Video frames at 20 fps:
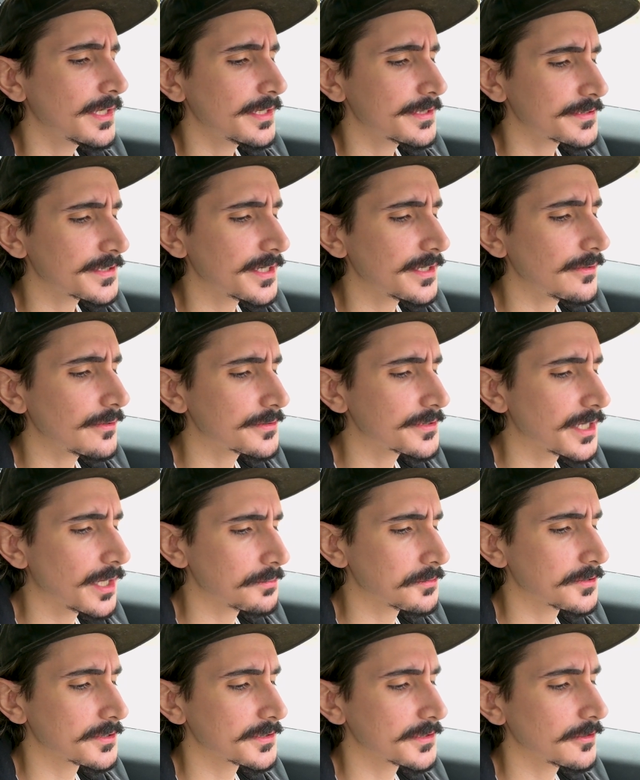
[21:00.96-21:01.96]
say those
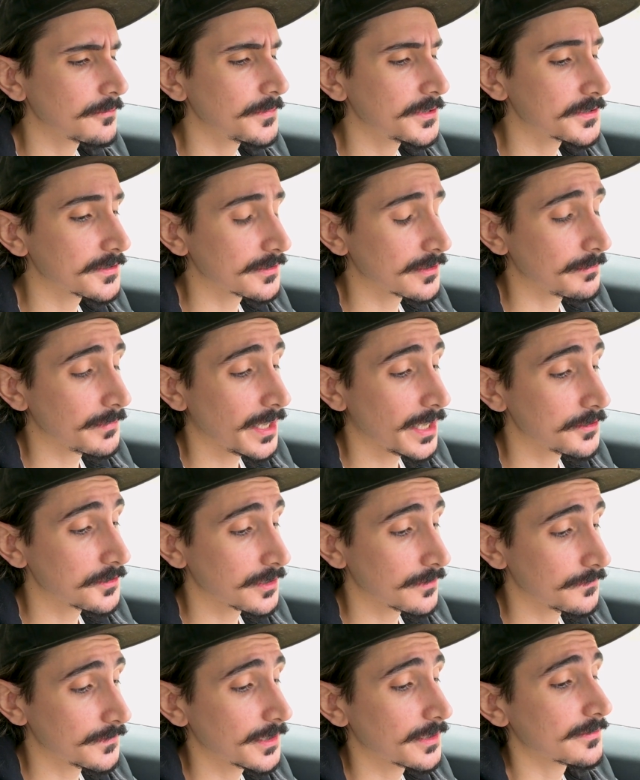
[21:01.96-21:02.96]
apps are still missing the
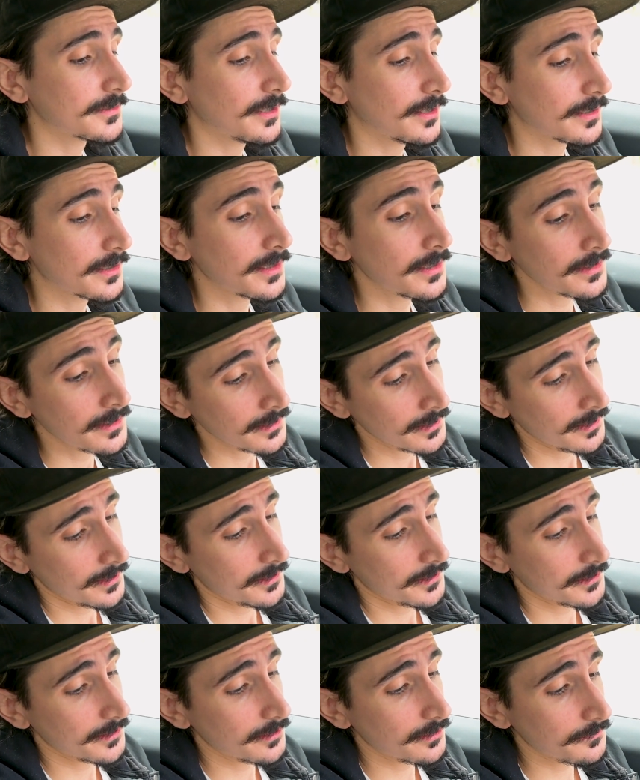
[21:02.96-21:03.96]
magic of TikTok.
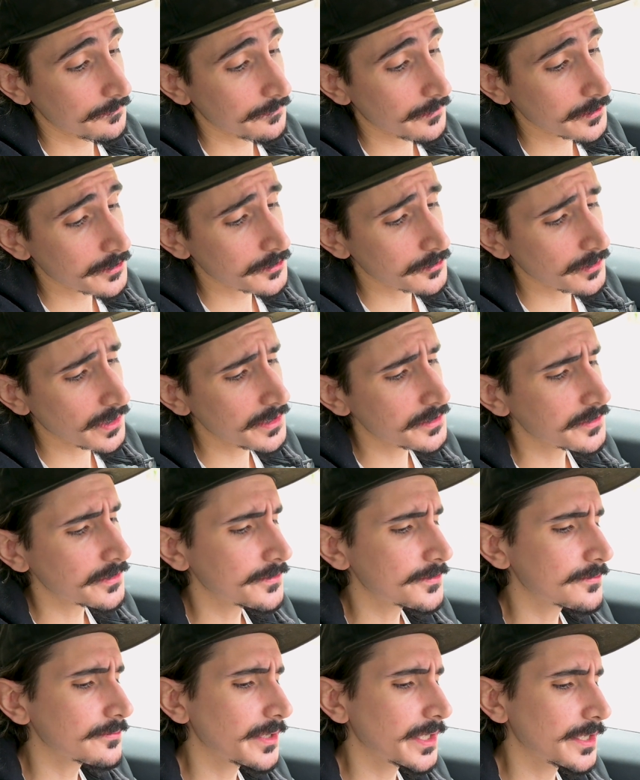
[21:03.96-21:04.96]
The
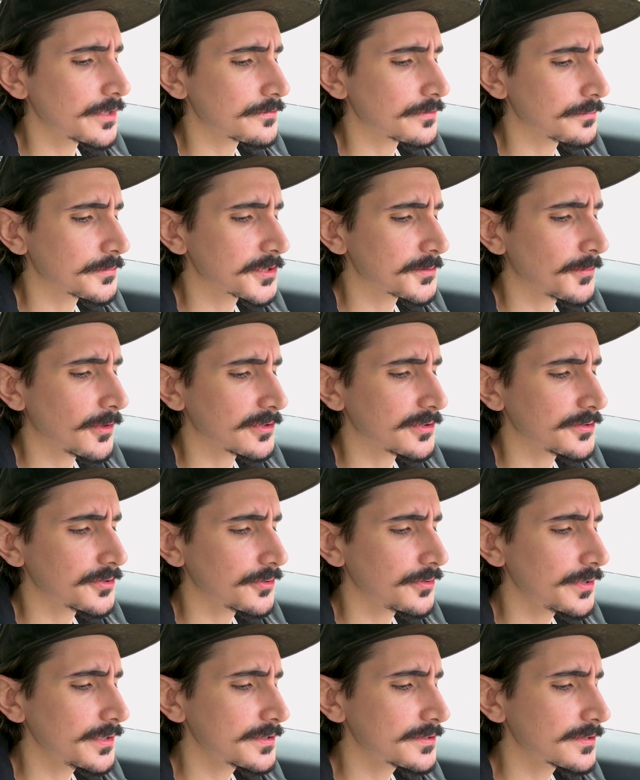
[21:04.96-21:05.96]
frustrations range from small
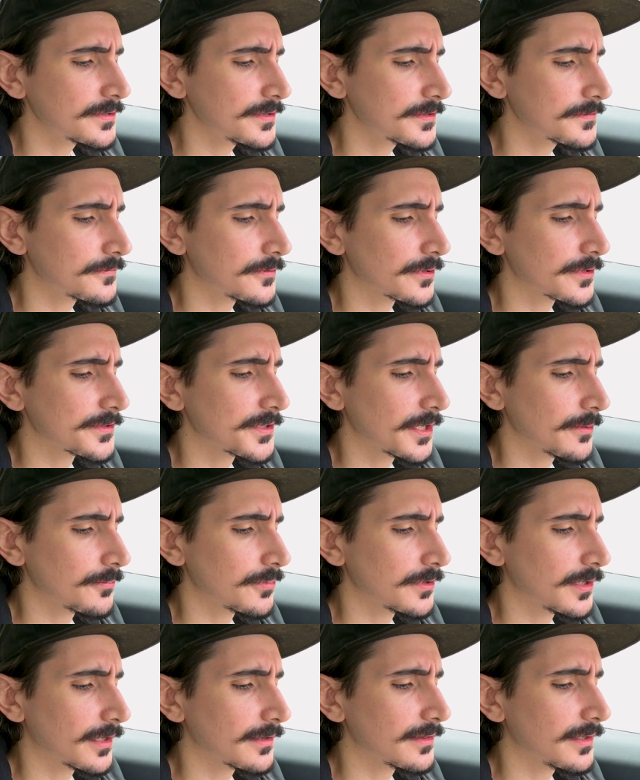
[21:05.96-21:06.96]
annoyances. For
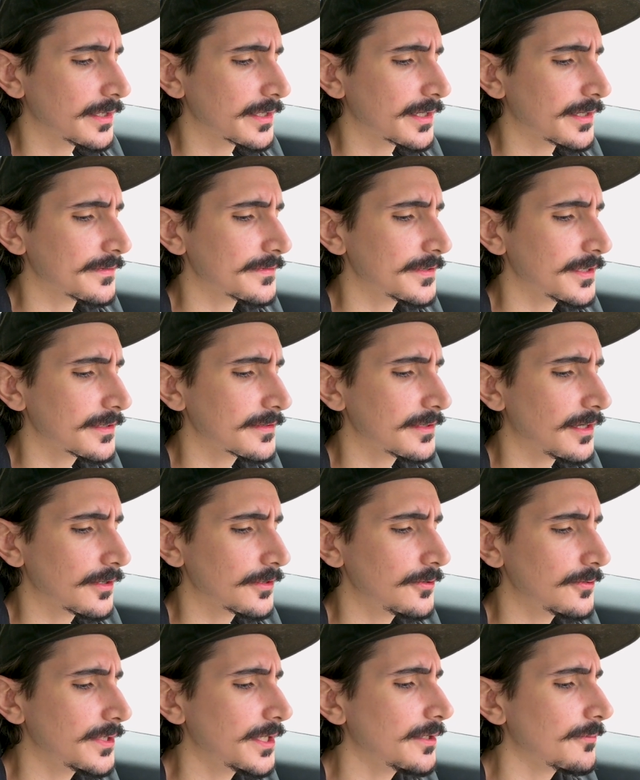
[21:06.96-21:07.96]
example, unlike on
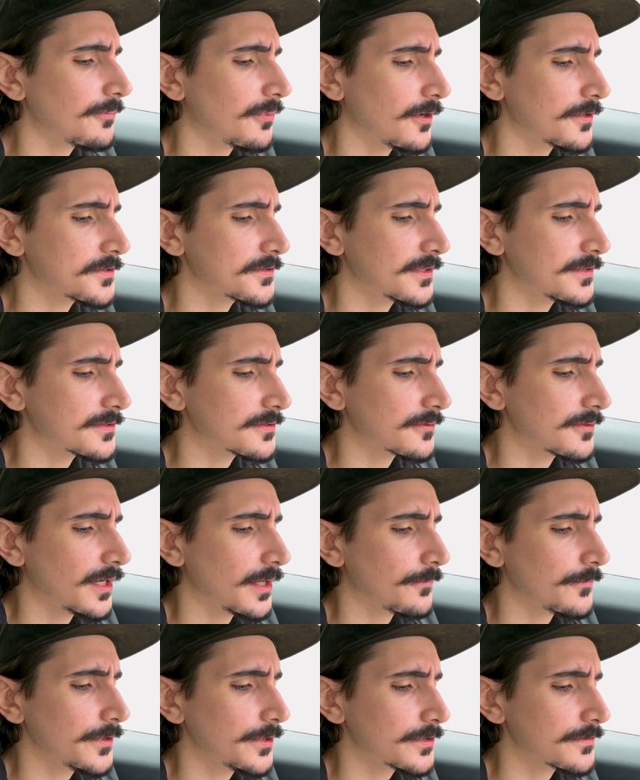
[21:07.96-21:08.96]
TikTok, you can't pause an
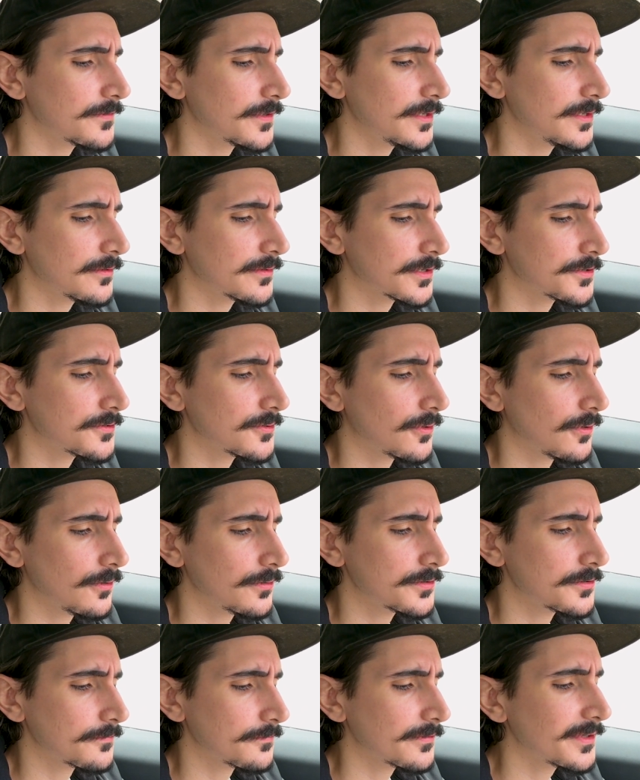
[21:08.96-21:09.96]
Instagram Reels video unless you
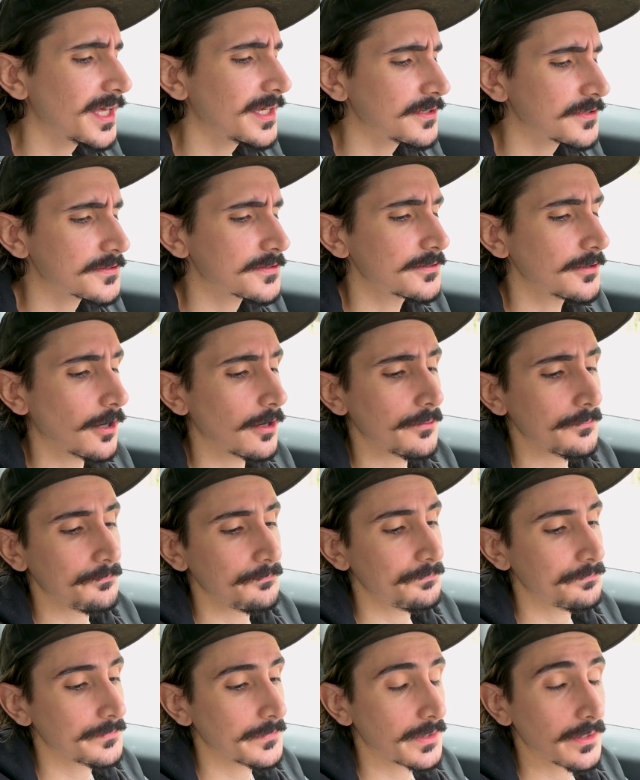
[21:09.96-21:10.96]
hold your... That is dumb.
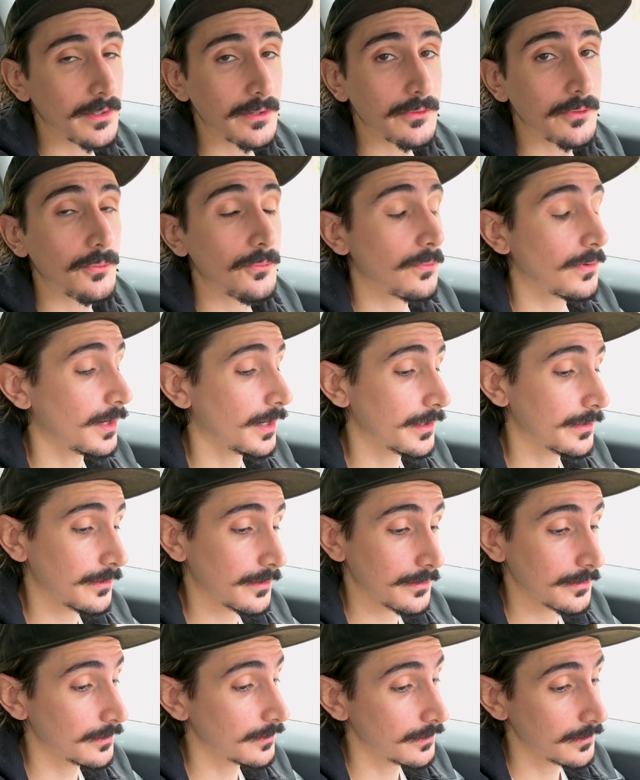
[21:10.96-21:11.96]
I don't know why
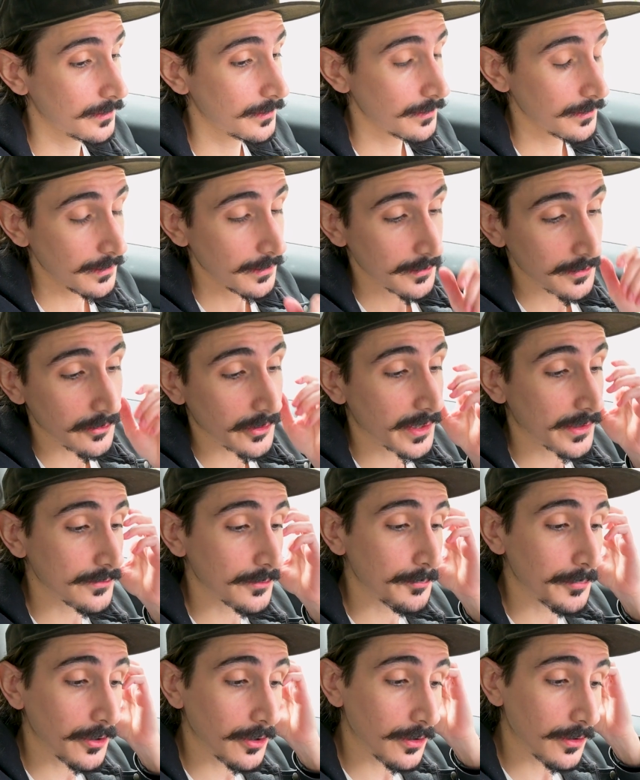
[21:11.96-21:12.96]
they don't have
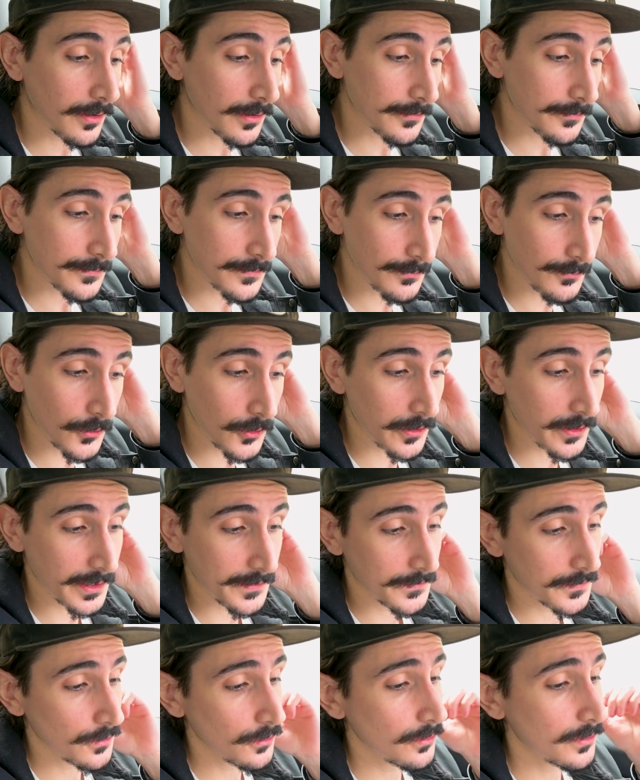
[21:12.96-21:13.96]
a more
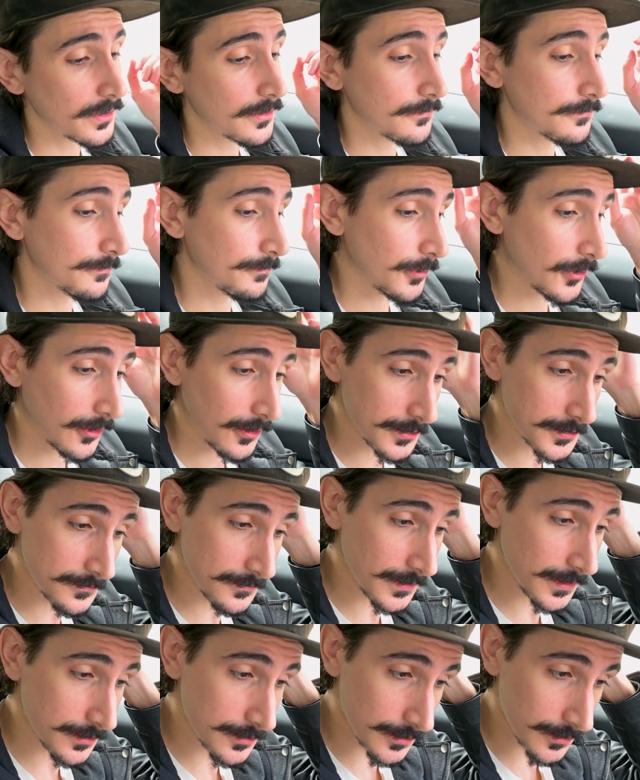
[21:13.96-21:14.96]
intuitive pause
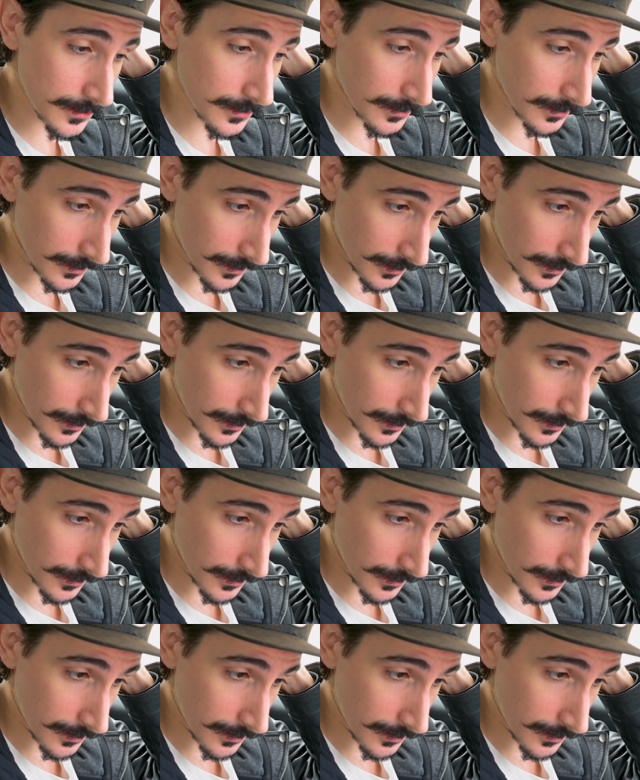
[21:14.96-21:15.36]
feature